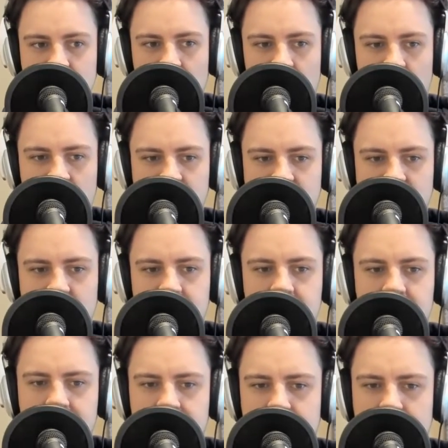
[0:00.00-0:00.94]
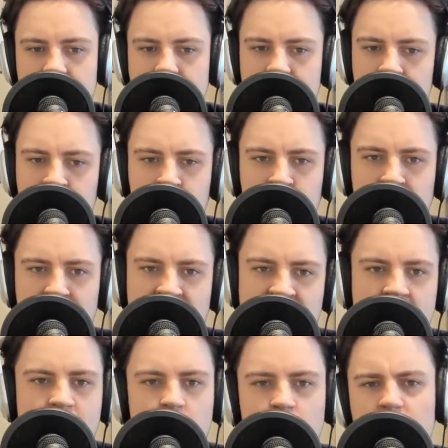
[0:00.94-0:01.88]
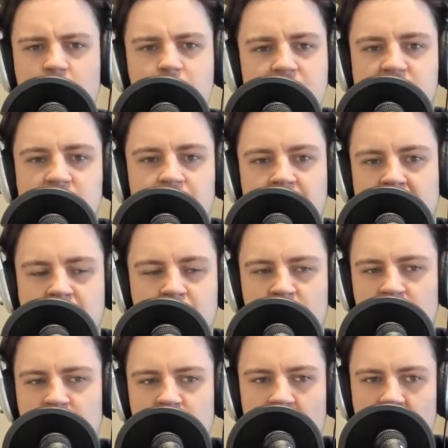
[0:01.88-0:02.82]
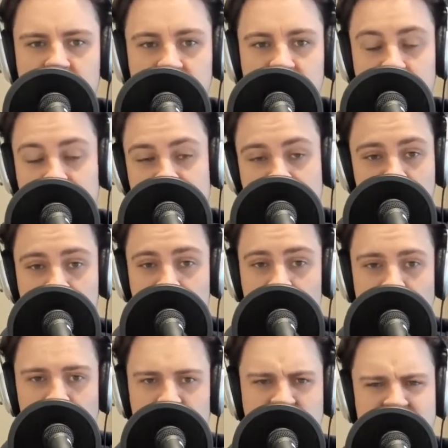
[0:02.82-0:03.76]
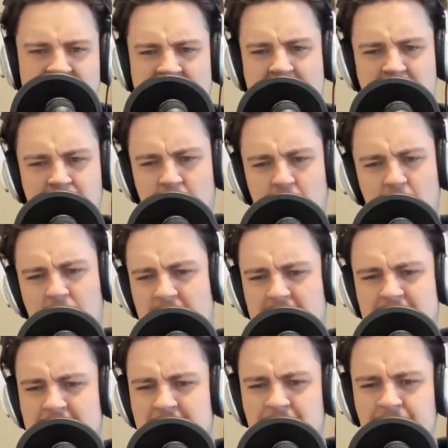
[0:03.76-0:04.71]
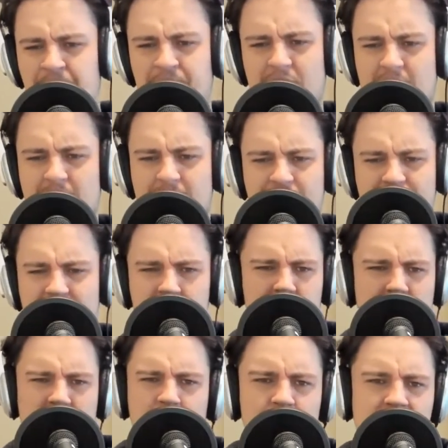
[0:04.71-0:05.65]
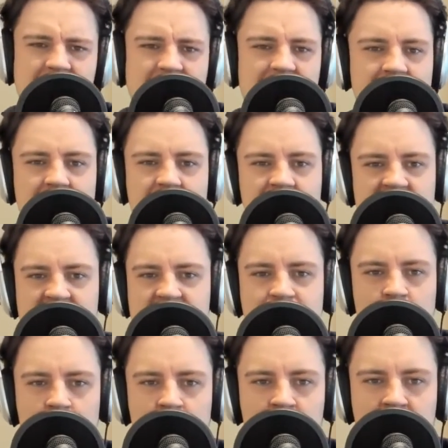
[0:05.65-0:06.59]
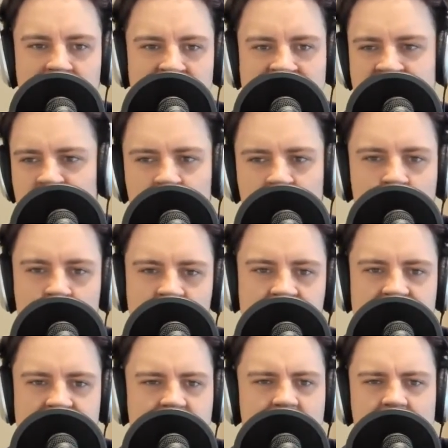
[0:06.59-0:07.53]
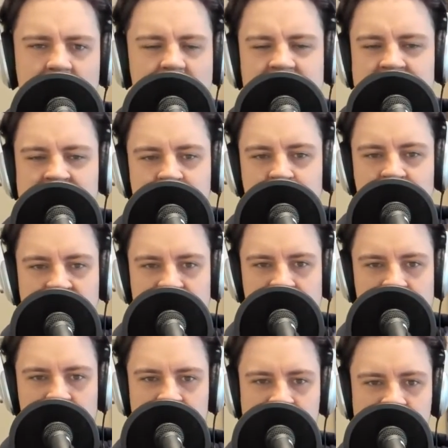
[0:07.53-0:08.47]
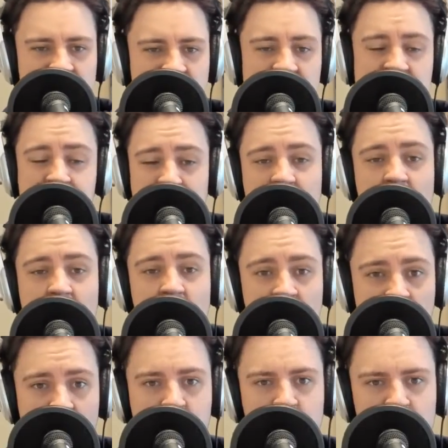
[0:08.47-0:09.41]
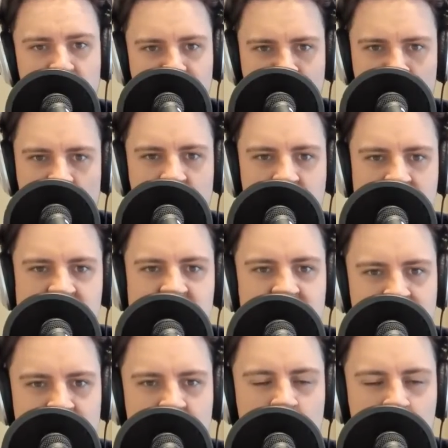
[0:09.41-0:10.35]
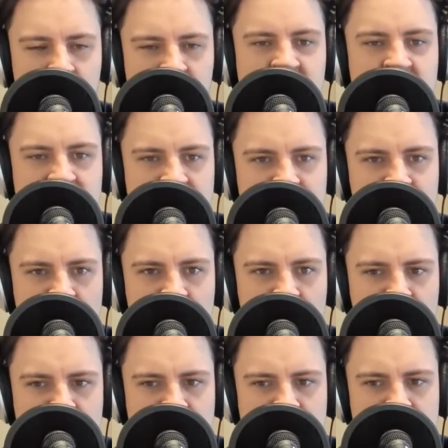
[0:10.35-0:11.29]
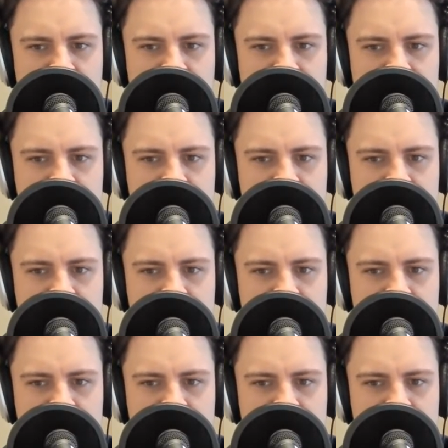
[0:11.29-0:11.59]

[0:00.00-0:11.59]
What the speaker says: Like, but then there will be some people who won't get that. But for people to say that this film is going to cause it's ridiculous. There's been a lot more violence in films than in Joker.